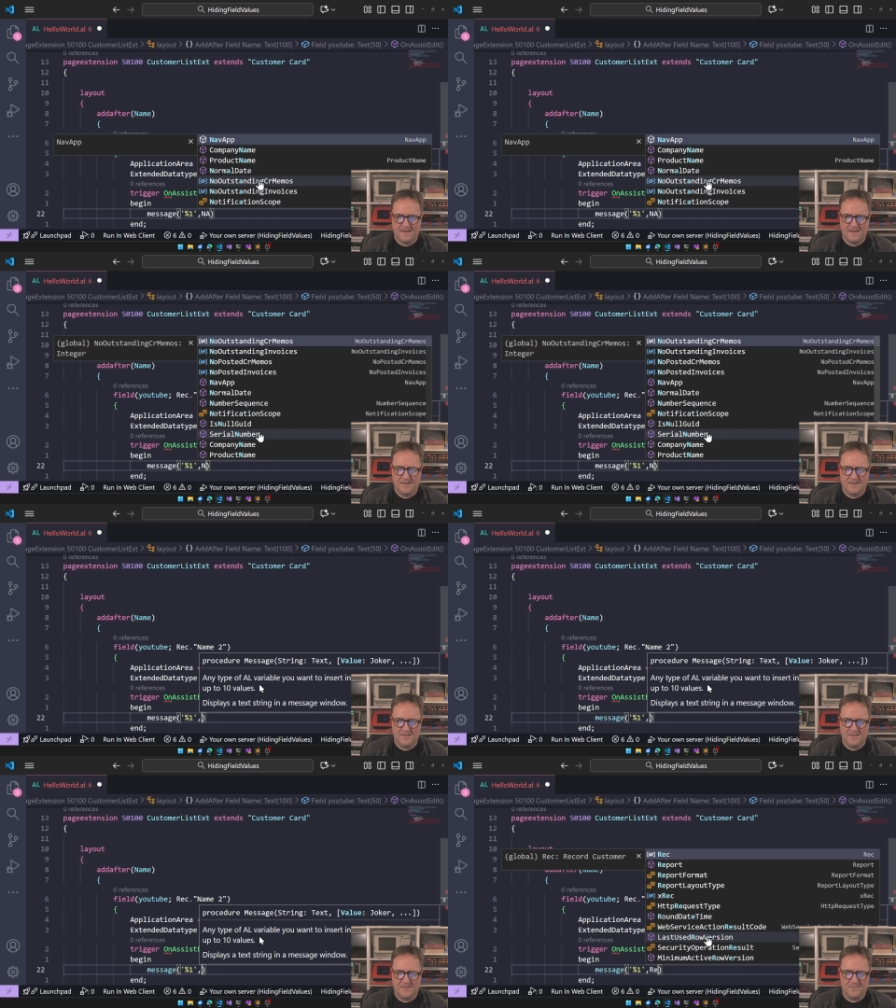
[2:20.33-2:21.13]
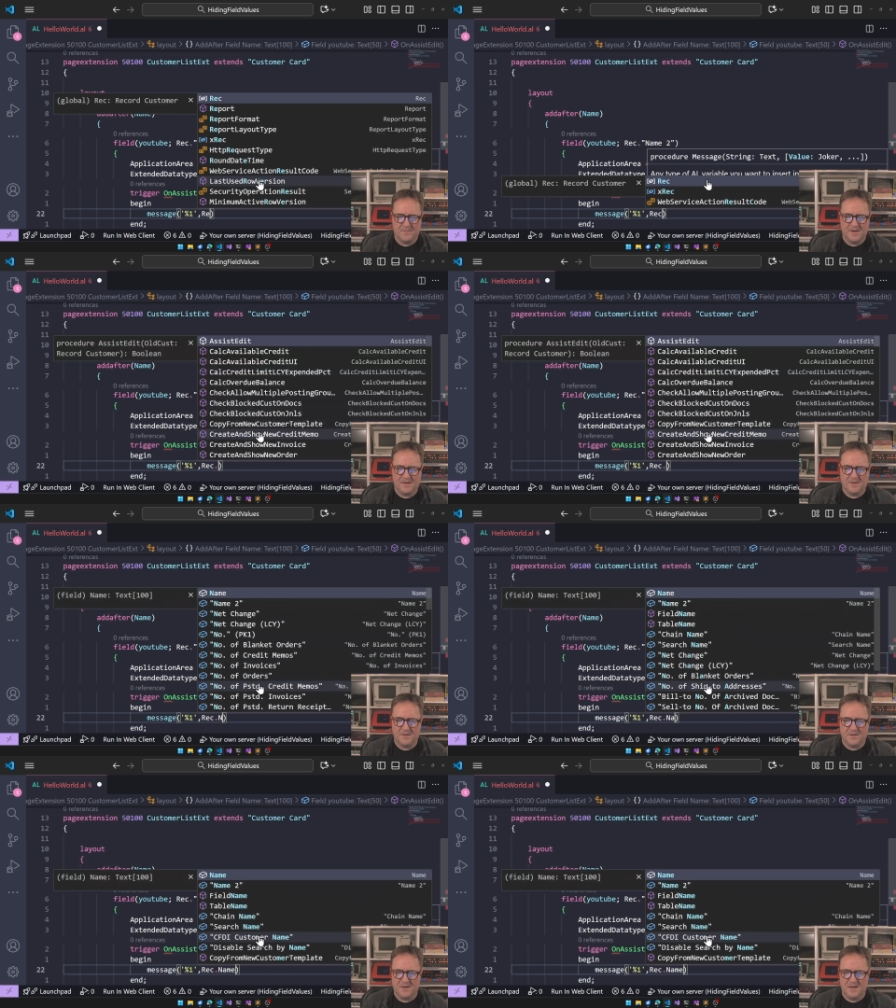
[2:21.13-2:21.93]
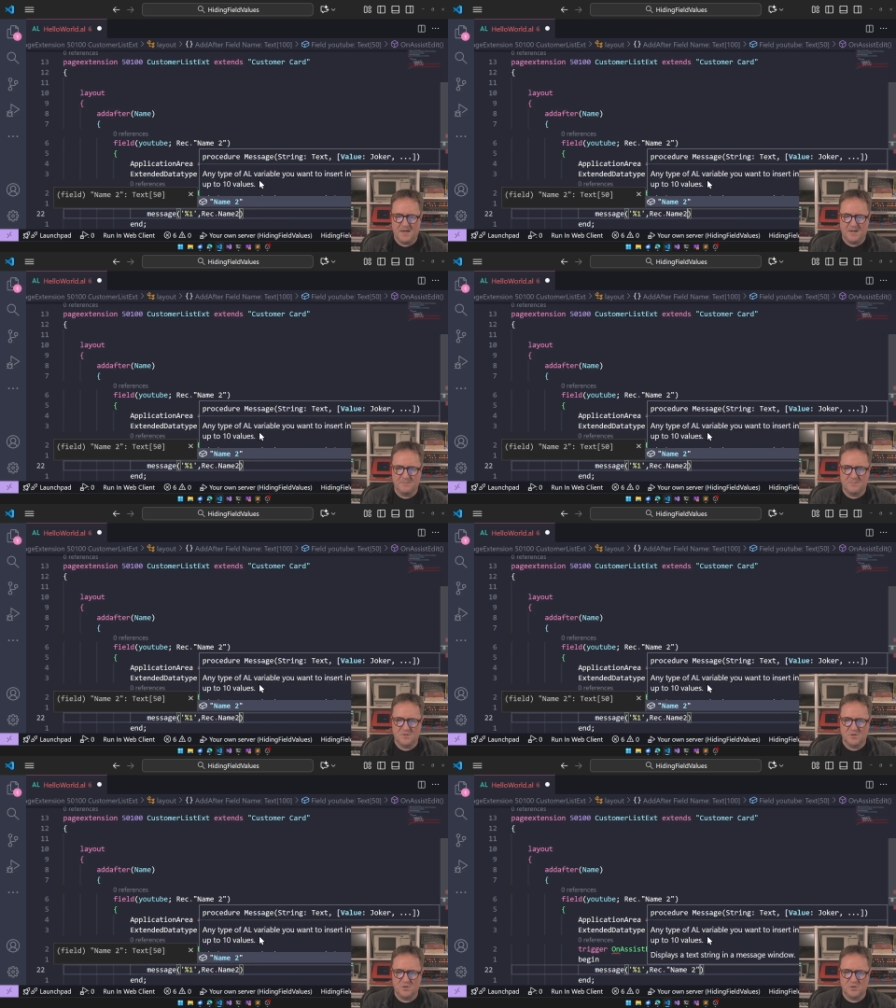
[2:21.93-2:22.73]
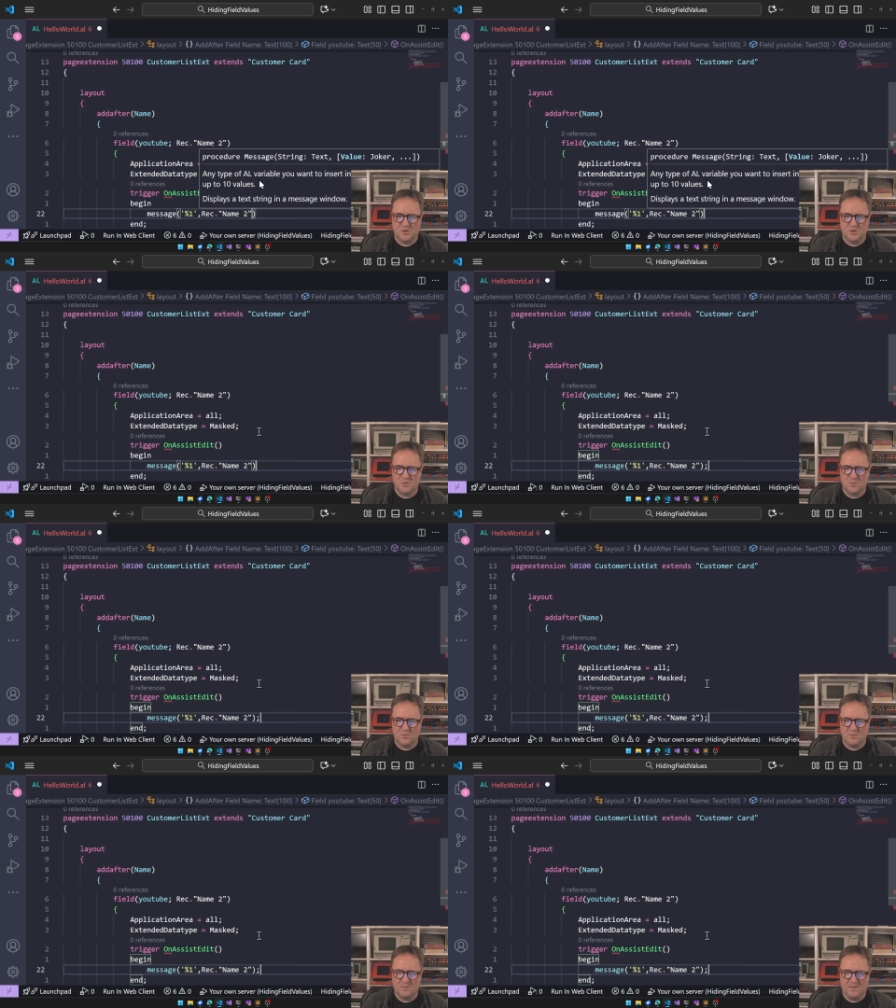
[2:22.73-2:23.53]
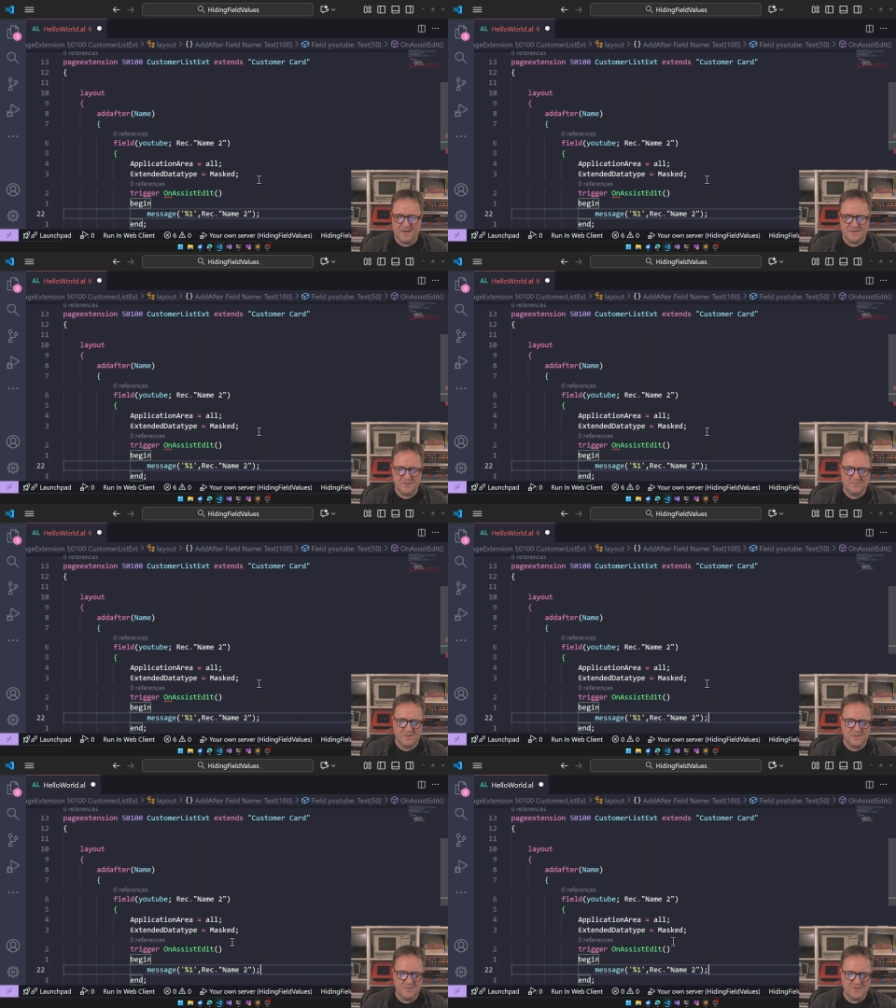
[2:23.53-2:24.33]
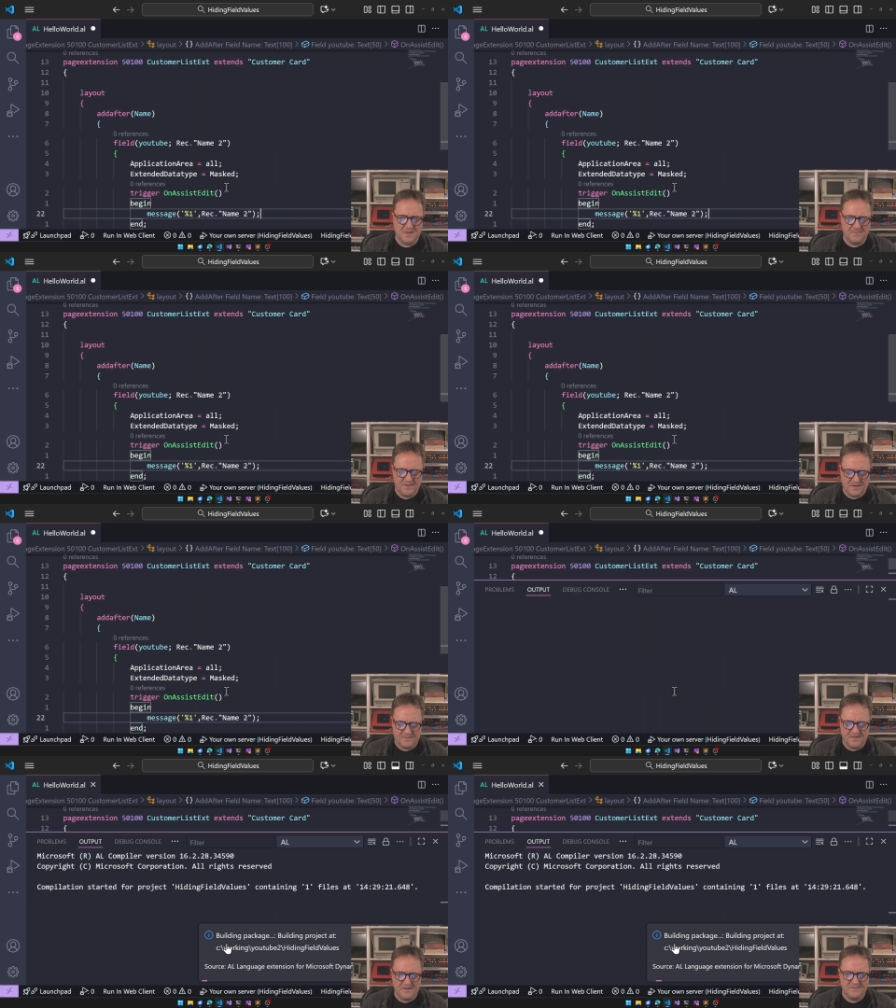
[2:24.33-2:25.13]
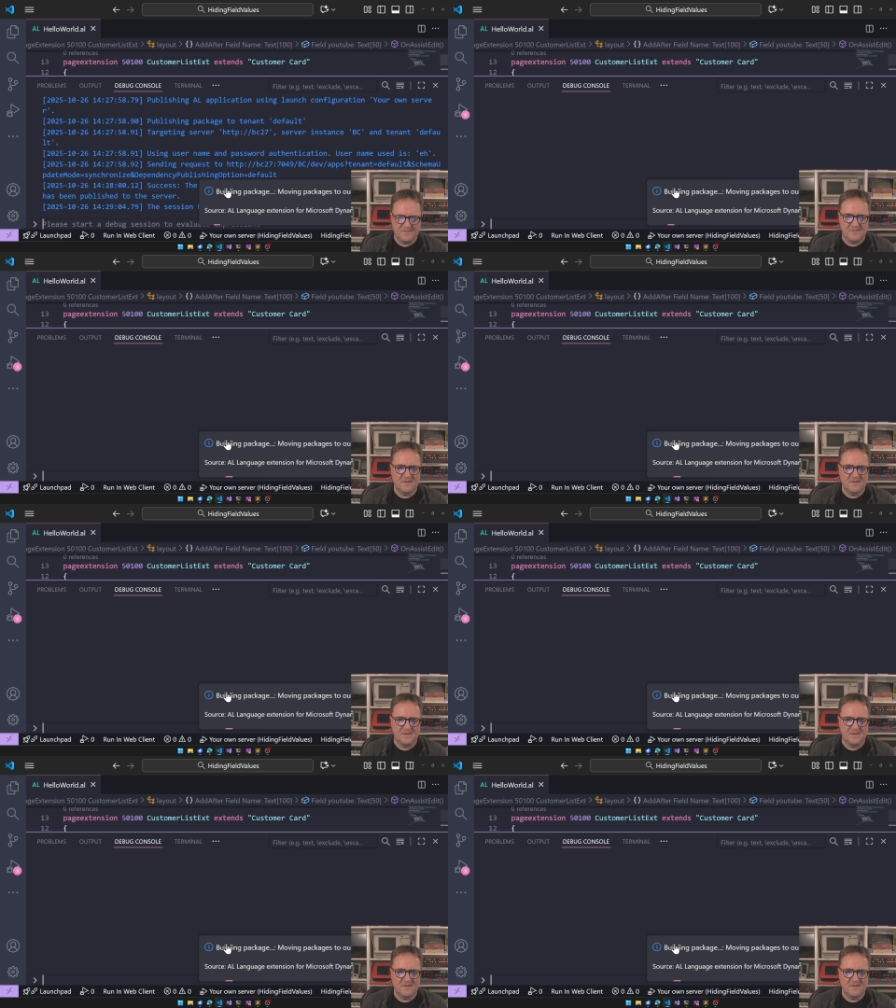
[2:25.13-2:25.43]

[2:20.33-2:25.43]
uh, reg dot name two, right? So we could do something like this,